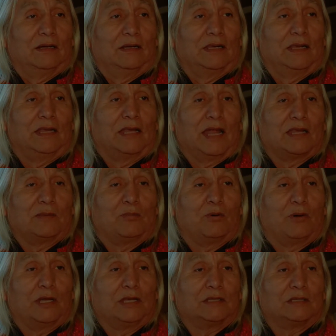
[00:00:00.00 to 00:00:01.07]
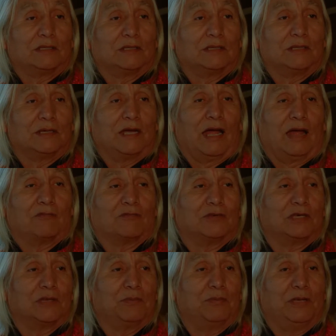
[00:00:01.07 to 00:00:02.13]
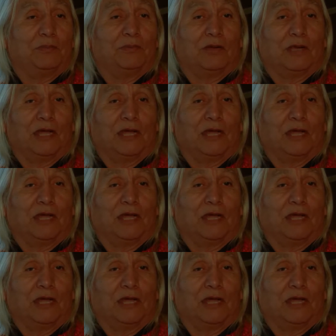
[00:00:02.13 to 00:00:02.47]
Then at a point, after the people